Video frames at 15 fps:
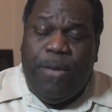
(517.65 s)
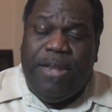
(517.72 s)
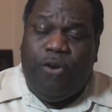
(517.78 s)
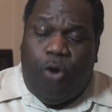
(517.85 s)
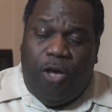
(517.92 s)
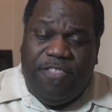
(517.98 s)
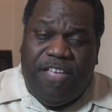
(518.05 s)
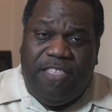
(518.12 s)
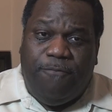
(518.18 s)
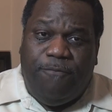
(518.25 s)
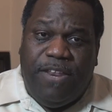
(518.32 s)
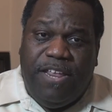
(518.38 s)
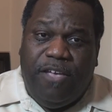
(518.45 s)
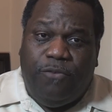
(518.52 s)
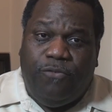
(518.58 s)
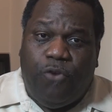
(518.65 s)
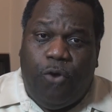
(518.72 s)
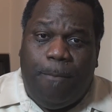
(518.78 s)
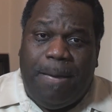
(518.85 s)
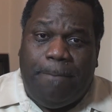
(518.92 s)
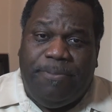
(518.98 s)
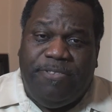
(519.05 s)
and all the other videos
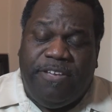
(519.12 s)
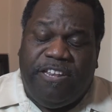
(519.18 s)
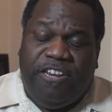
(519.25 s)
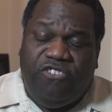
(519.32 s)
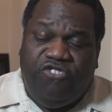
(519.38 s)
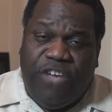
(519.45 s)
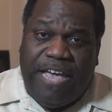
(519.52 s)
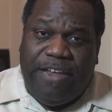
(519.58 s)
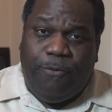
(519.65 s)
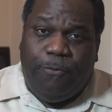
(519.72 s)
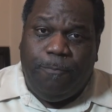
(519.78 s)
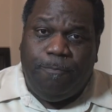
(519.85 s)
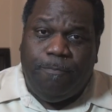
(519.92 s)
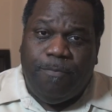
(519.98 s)
on my particular channel,